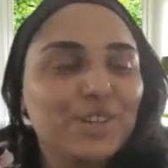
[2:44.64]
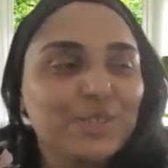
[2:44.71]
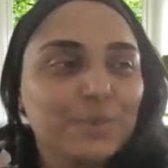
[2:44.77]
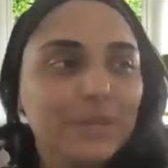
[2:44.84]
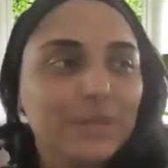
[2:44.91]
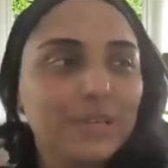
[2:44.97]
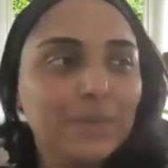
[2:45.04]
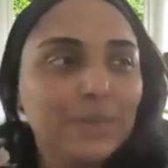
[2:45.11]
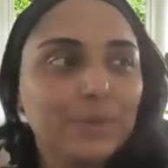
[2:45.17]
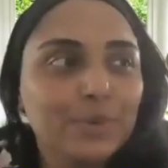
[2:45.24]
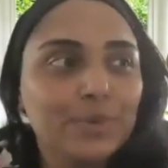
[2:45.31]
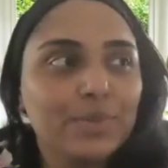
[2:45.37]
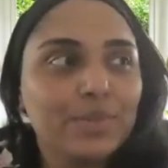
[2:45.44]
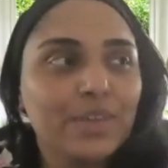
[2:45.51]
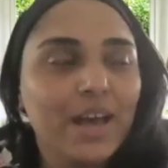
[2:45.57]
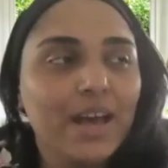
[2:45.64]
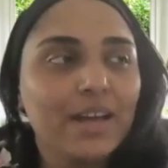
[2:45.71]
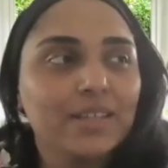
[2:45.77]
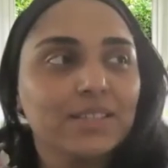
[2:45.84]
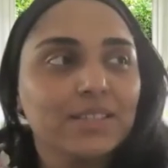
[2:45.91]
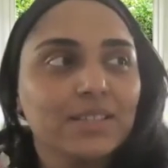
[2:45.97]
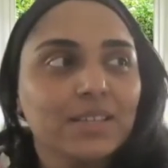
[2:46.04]
people that,
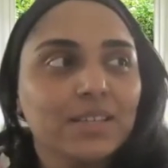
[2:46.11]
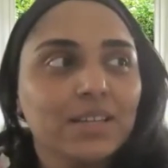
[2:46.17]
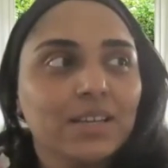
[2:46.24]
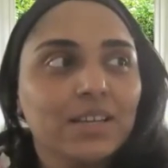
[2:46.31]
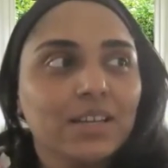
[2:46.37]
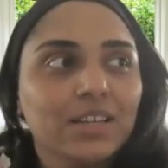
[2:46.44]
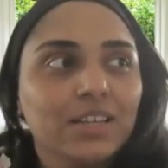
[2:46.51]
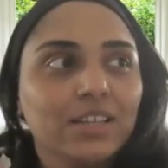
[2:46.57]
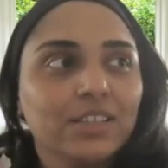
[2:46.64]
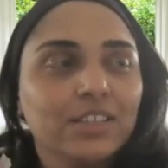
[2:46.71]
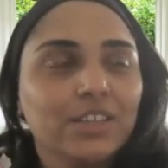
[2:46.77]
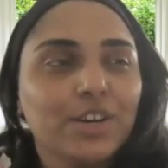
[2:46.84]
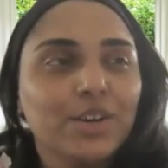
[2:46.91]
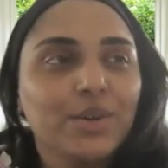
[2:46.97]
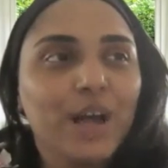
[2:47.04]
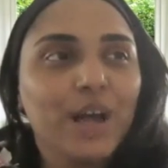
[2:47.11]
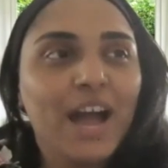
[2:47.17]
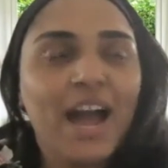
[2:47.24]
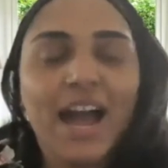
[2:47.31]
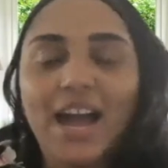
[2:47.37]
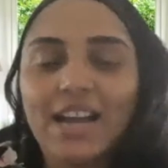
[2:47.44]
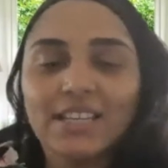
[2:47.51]

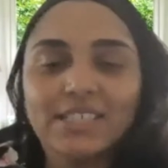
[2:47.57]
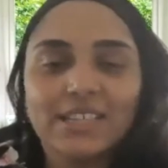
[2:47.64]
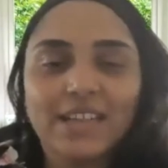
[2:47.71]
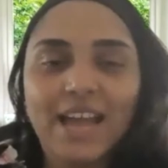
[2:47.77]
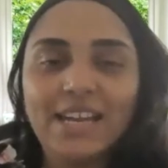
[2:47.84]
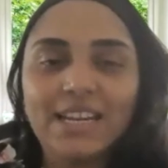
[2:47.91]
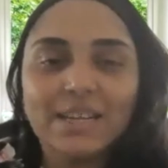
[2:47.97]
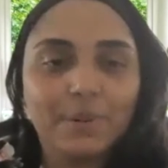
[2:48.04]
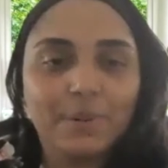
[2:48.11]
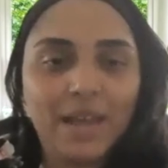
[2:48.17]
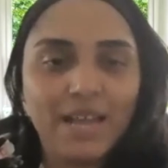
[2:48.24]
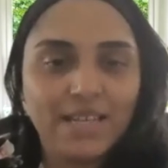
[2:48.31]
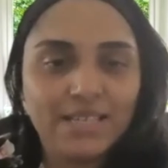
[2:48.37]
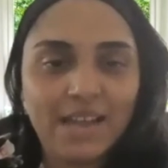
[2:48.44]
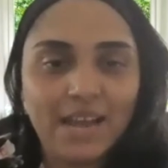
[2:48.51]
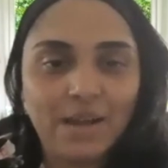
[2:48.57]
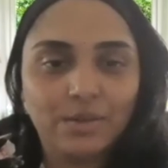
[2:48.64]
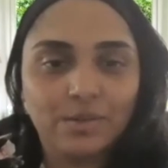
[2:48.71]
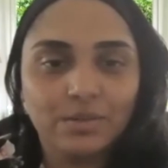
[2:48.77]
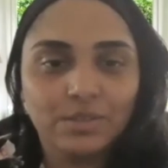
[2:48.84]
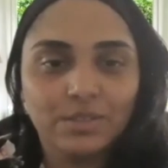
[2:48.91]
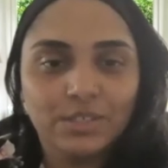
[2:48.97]
had it planned out.
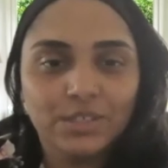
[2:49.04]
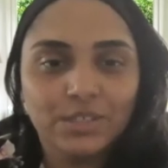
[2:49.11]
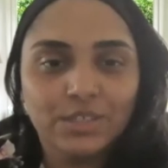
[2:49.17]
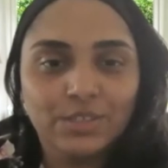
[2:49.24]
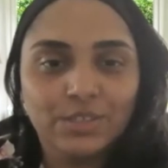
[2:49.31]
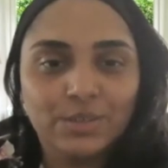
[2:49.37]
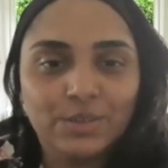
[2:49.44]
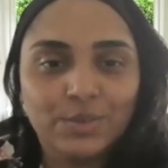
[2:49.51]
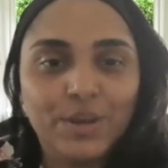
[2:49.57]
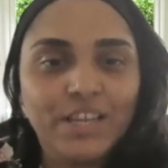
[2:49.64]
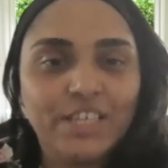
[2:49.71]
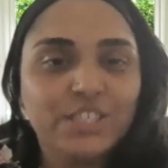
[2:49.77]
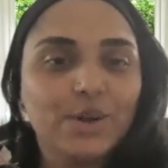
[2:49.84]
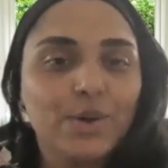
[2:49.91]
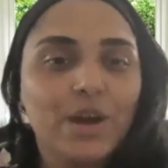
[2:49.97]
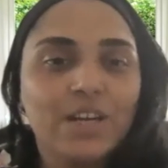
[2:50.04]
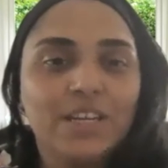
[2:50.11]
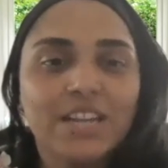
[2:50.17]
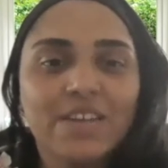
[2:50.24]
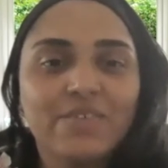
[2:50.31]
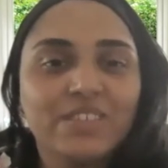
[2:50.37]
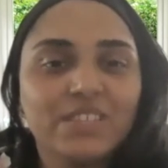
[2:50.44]
Right. So I
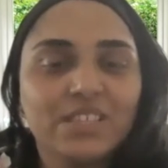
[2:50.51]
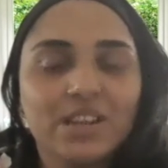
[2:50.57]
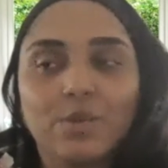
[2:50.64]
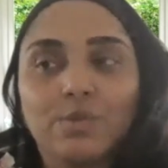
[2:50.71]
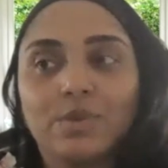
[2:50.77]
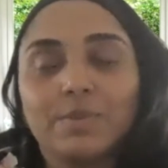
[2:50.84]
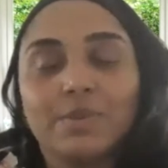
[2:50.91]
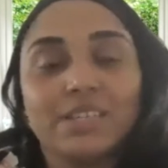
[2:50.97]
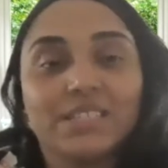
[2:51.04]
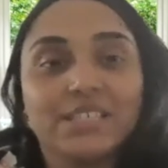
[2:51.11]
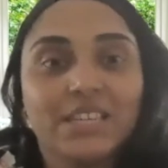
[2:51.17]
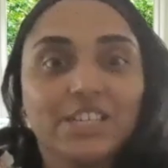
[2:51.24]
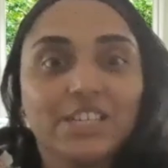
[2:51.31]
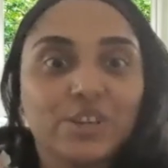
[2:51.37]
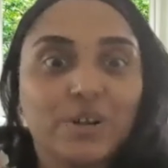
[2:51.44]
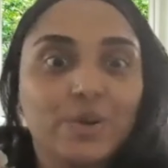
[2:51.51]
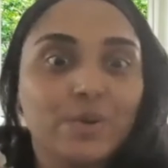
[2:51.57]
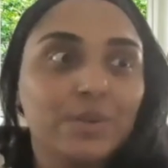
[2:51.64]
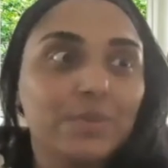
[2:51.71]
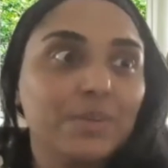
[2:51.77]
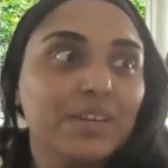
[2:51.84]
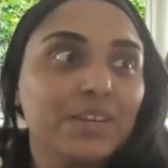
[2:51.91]
never said I want to be a teacher. I want
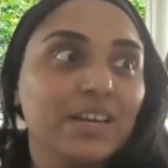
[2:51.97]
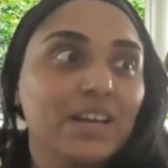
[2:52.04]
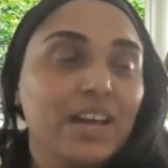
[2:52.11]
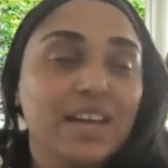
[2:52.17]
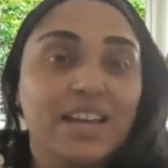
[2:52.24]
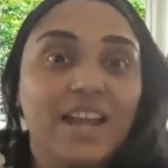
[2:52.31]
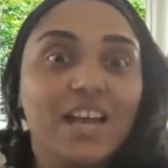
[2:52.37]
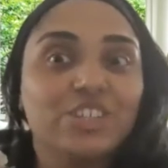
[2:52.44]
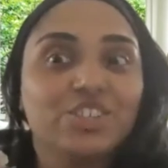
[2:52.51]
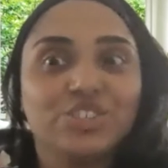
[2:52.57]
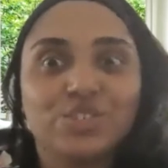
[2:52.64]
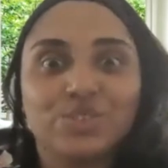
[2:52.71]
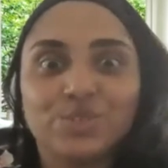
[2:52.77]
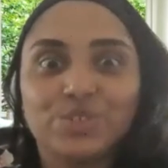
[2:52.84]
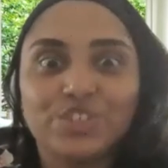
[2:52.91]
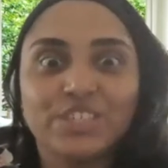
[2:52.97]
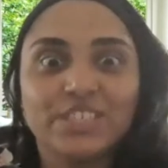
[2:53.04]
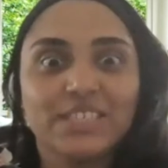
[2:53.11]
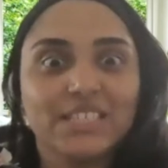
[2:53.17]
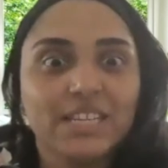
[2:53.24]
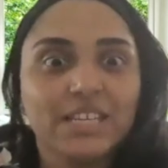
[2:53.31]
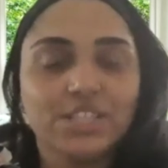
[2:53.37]
to be an astronaut or a
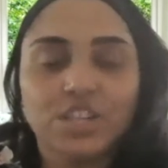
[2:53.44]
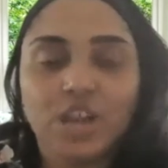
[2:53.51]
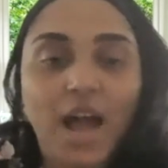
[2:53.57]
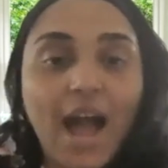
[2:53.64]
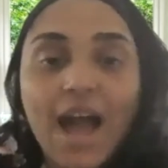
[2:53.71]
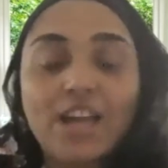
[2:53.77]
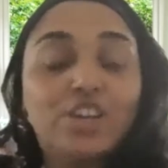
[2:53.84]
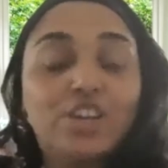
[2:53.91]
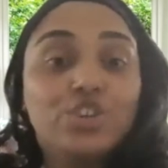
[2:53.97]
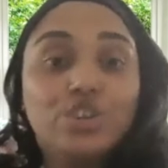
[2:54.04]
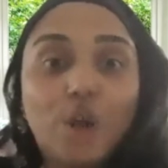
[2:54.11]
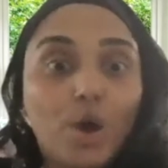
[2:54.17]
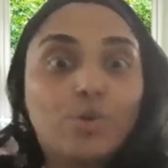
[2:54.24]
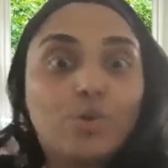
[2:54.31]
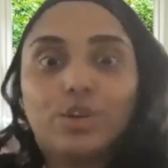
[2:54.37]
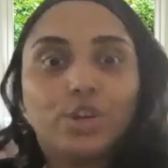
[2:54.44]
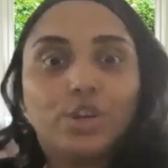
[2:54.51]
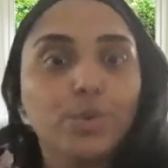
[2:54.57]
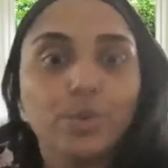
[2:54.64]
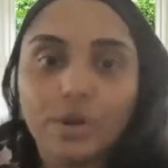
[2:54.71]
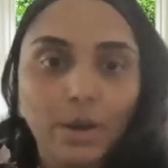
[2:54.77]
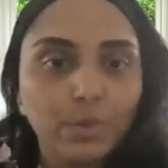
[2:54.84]
teacher. I had no clue
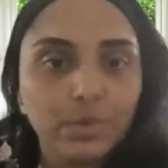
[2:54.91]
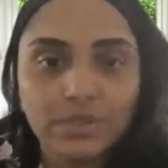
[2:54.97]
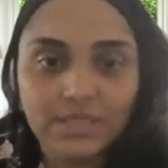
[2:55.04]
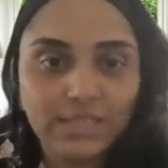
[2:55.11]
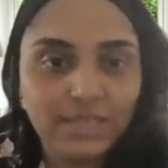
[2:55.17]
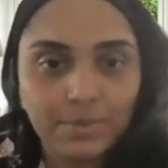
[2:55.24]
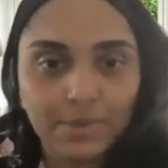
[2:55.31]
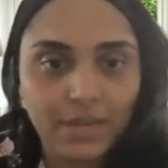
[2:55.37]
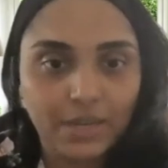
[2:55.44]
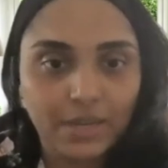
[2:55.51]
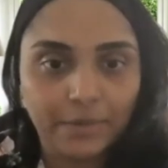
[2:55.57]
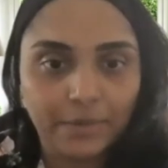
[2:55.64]
what I wanted to be.